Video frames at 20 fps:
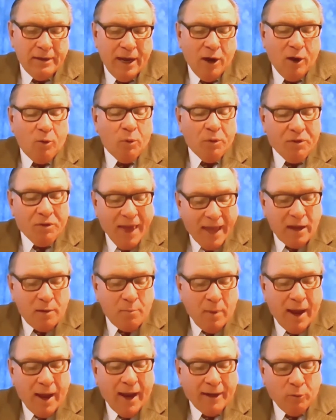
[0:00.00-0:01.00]
Now, with
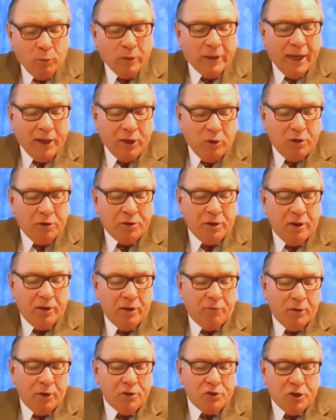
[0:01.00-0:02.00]
that in mind, I would like you to
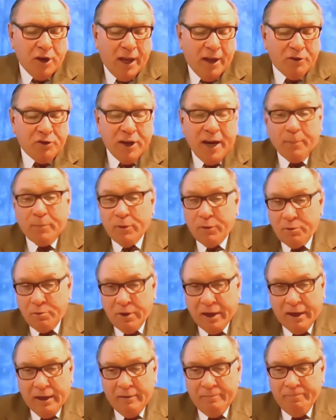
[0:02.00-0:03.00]
turn to 1 John chapter
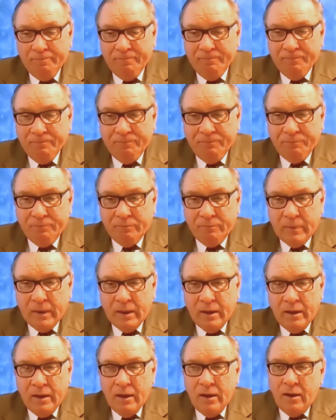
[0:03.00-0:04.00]
3.
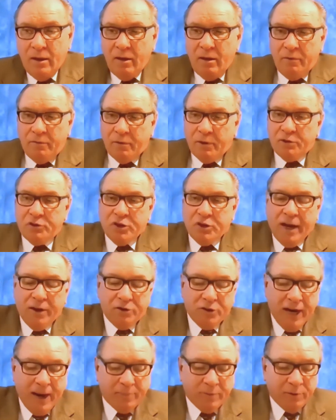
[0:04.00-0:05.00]
1
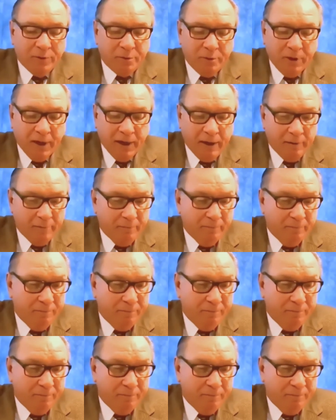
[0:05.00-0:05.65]
John chapter 3.